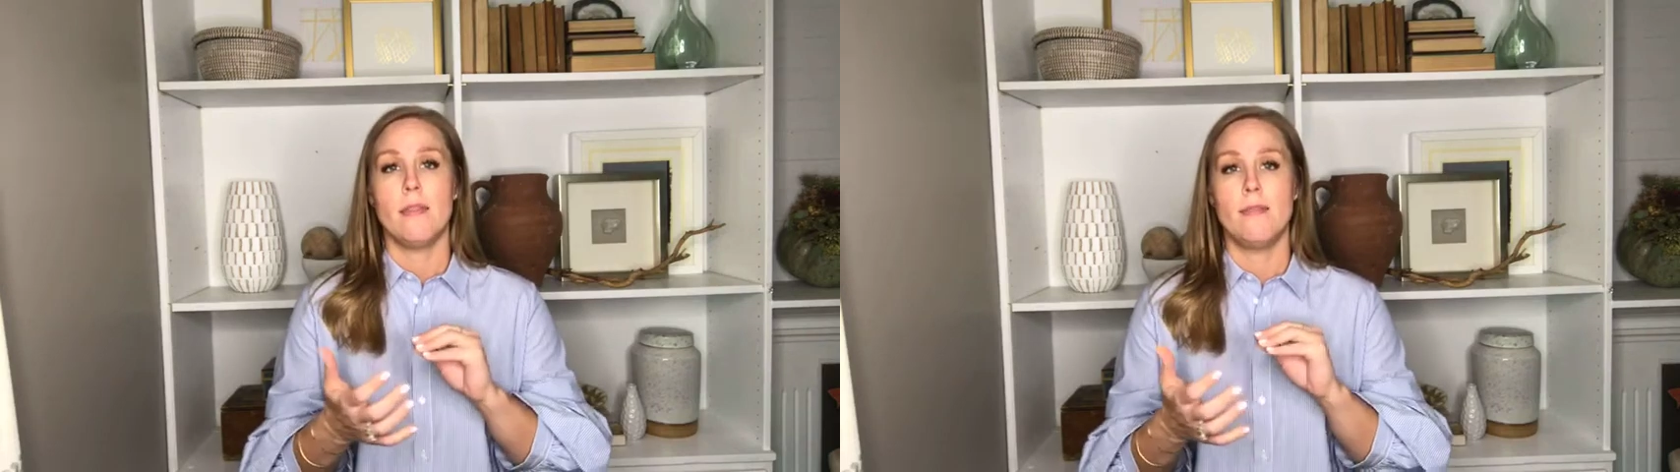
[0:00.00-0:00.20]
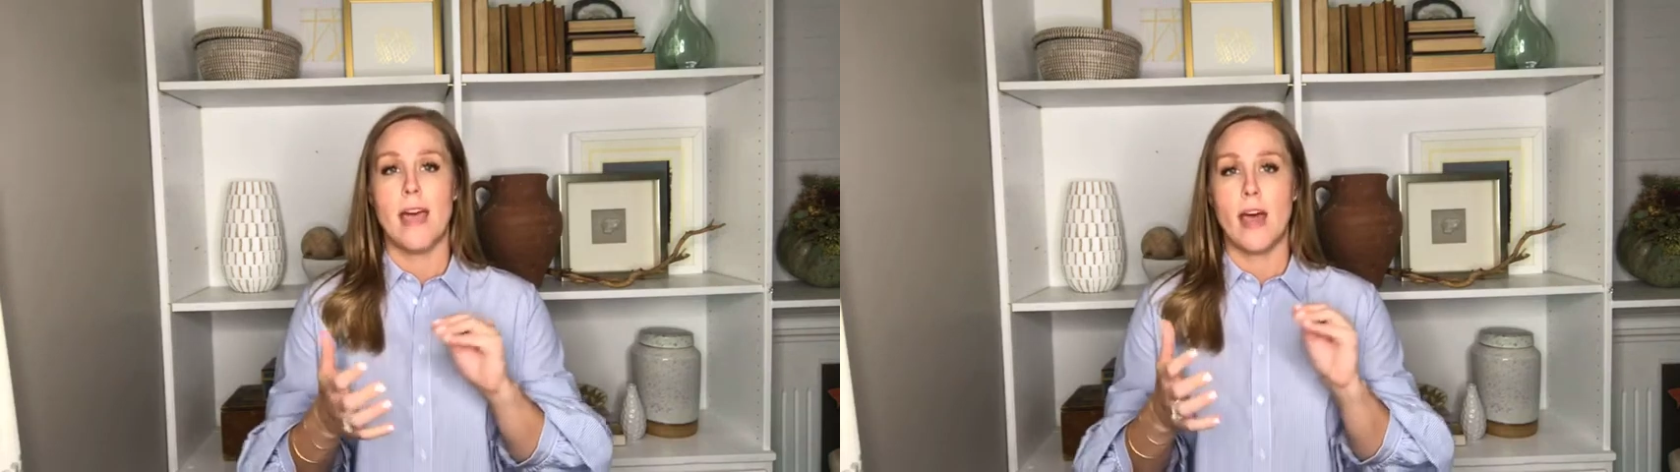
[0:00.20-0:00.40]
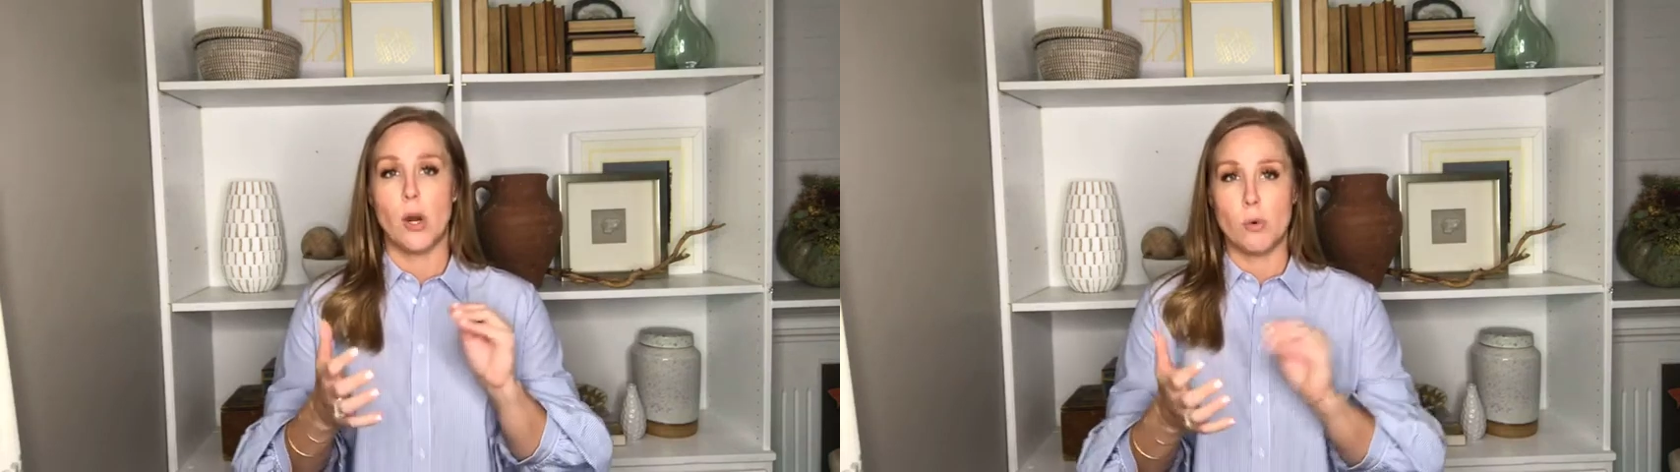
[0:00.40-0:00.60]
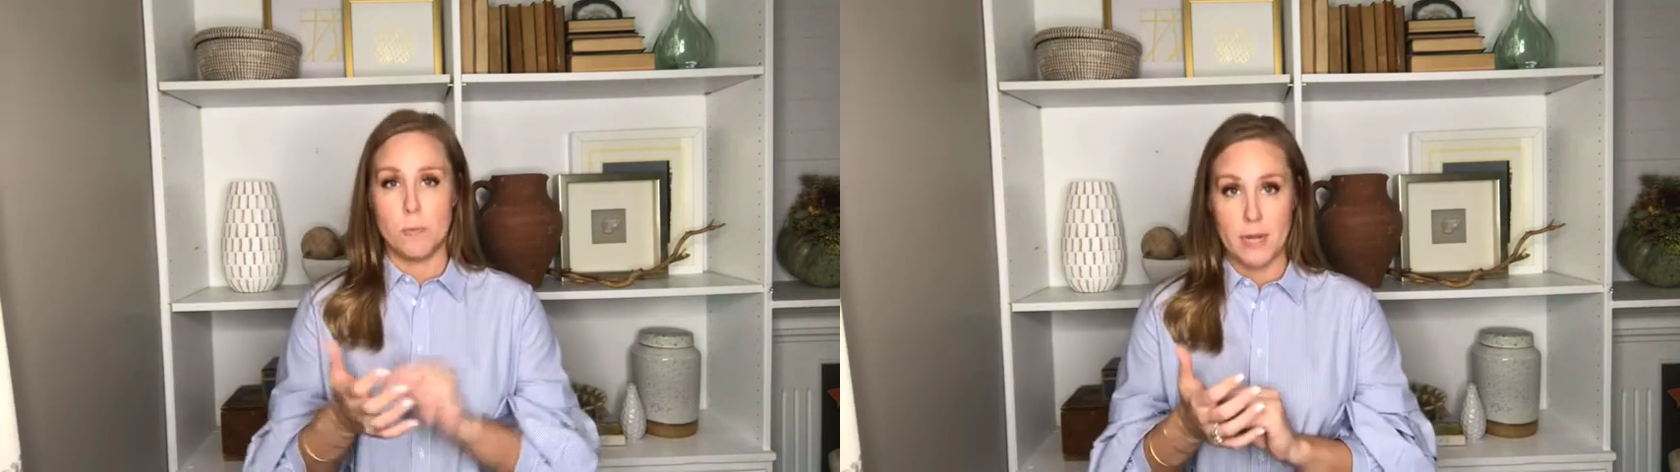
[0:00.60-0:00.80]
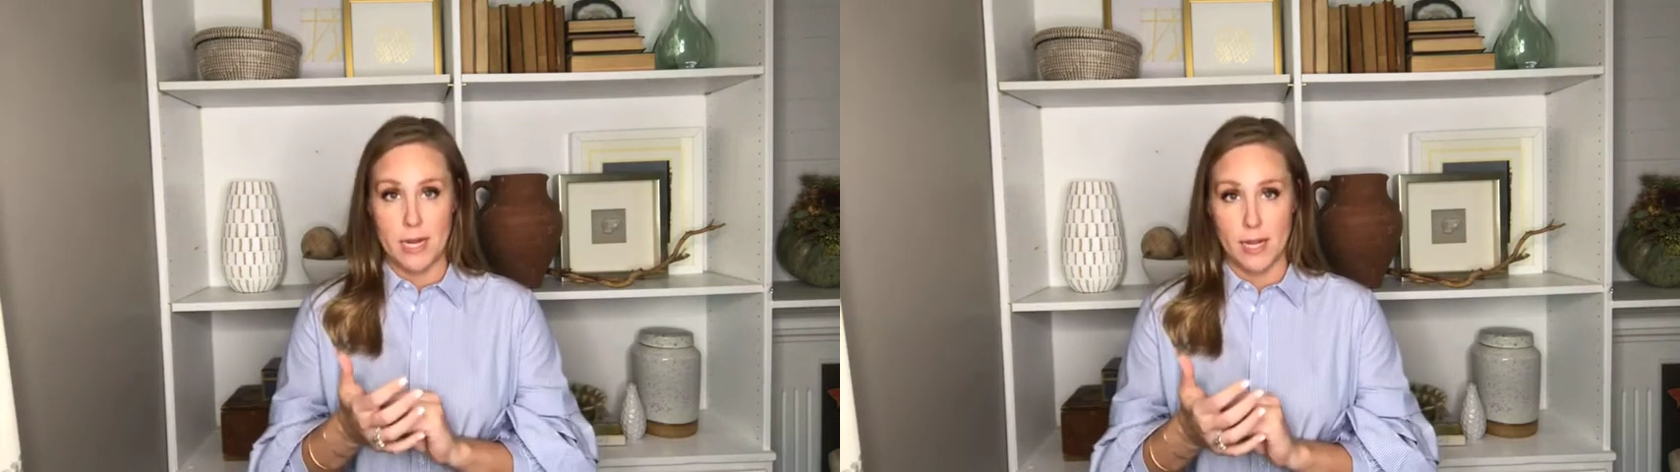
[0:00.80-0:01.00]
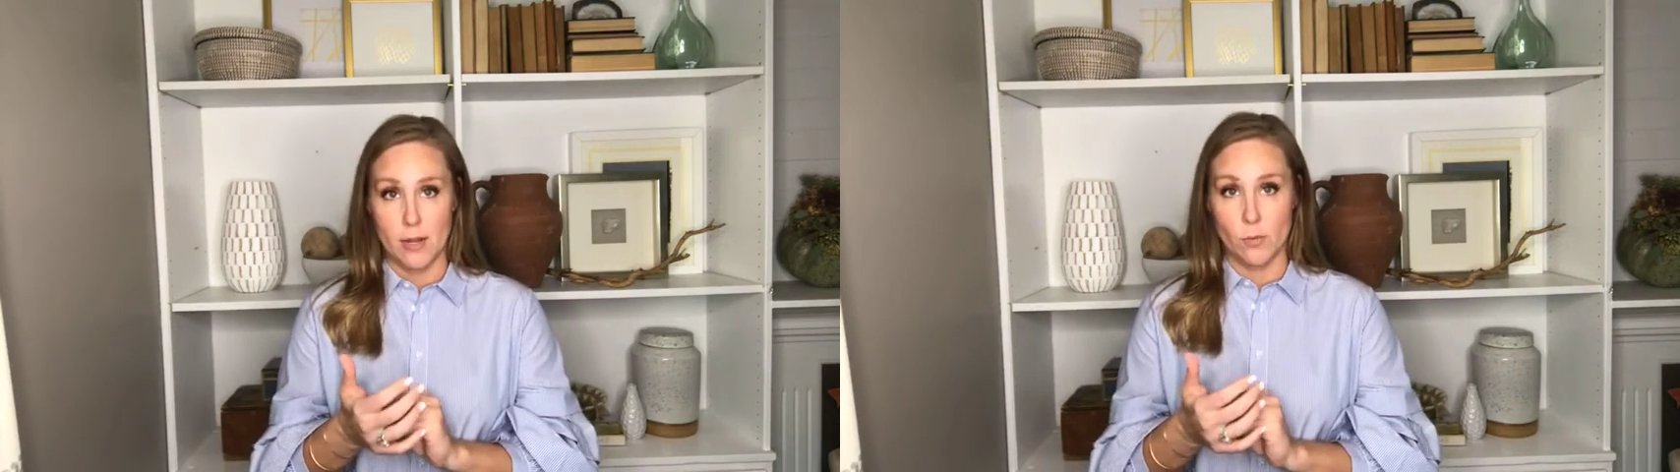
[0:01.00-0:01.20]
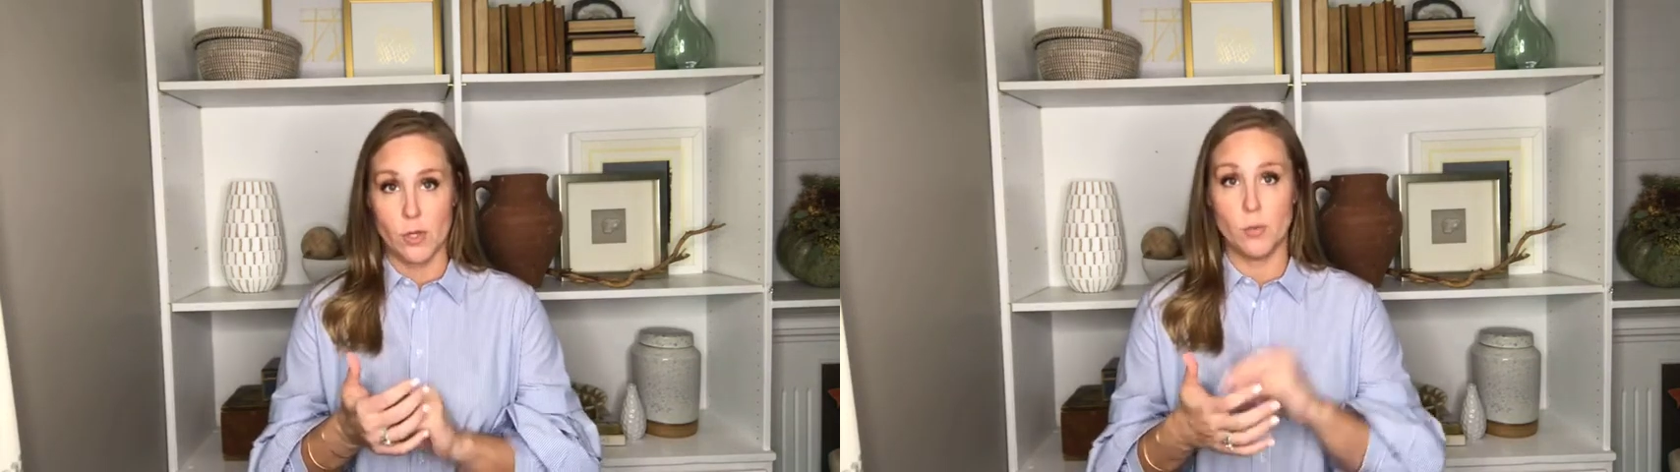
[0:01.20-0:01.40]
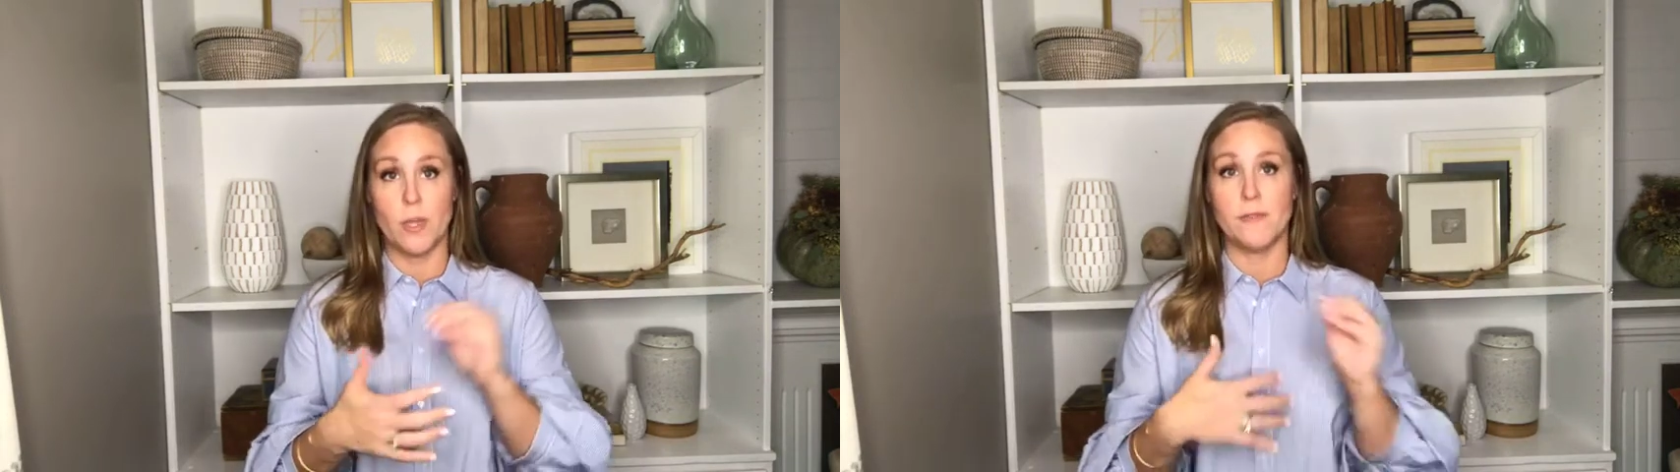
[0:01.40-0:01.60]
that are repeating,
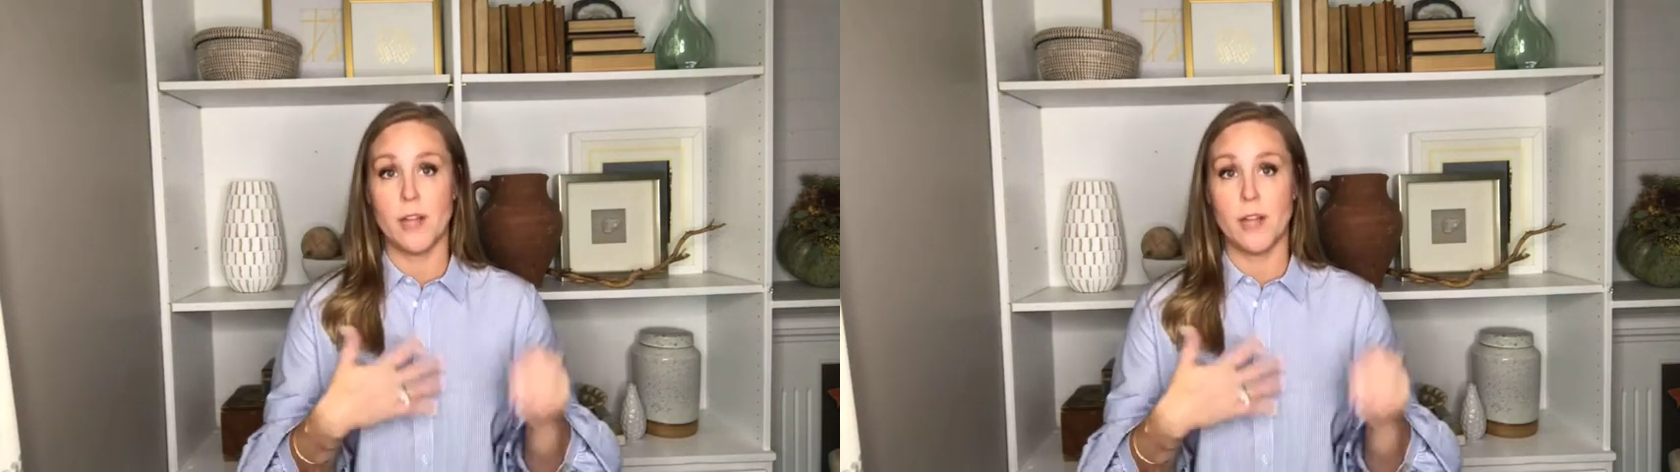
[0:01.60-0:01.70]
which we have